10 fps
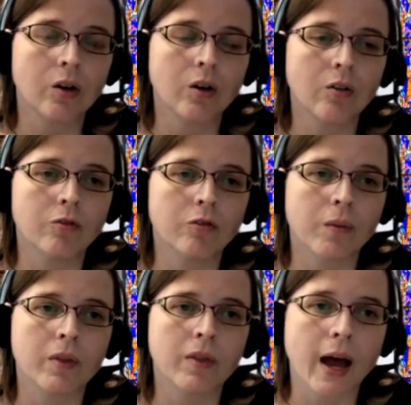
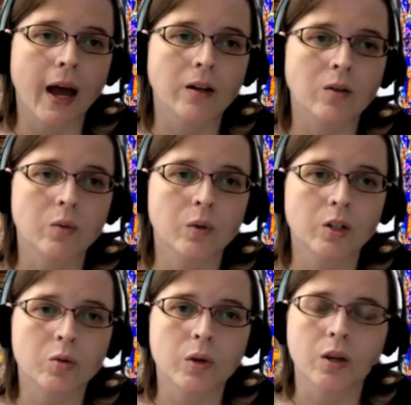from that
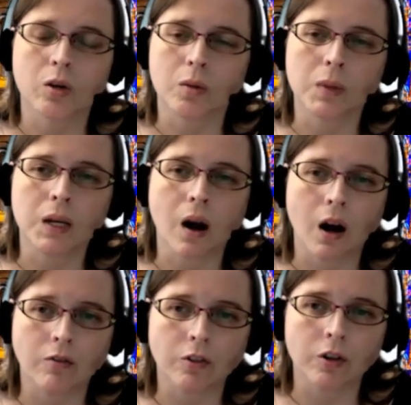which we could be
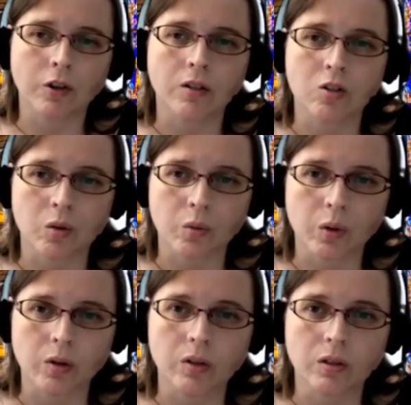offering to the world?